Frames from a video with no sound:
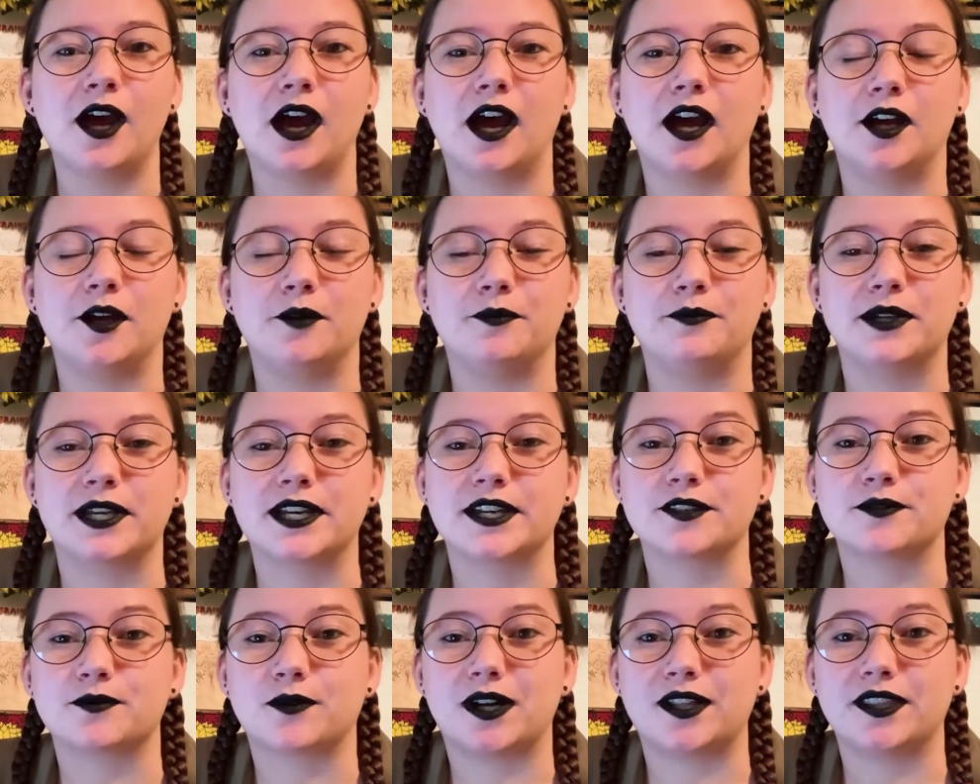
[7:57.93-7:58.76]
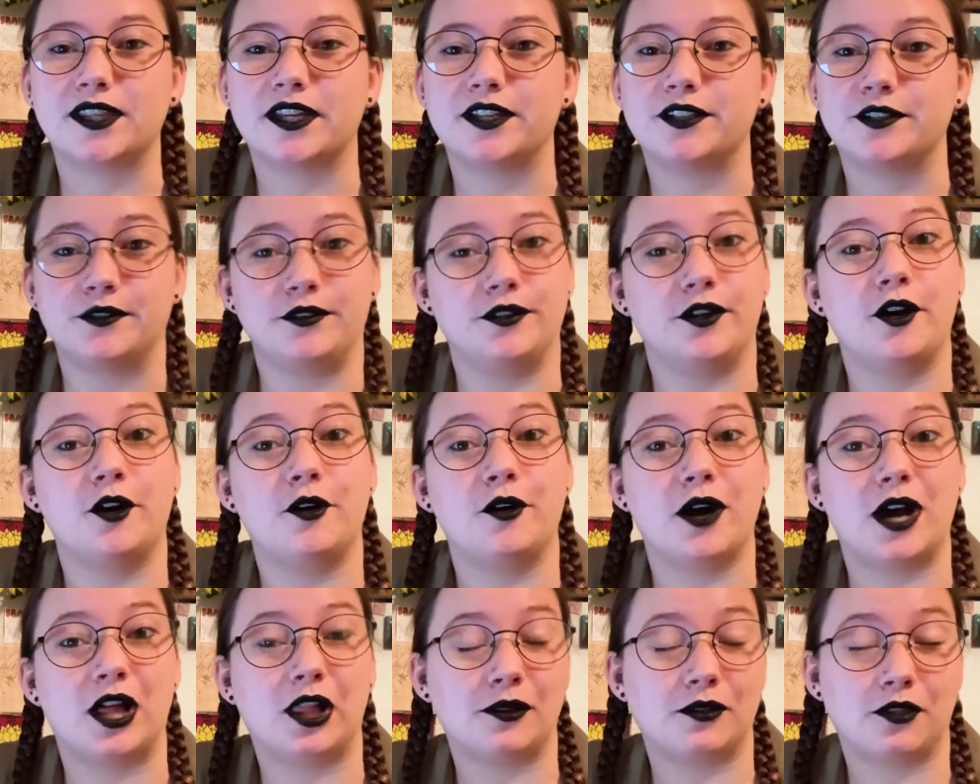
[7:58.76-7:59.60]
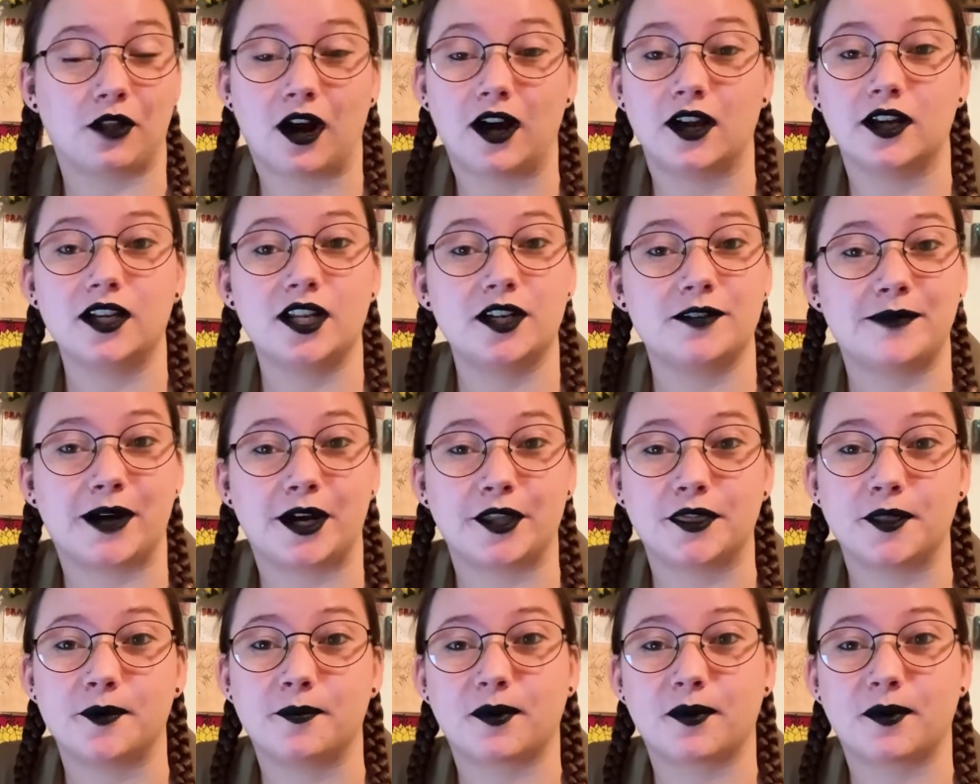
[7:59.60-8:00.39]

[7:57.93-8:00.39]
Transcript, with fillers: Um, because while they do know a lot about the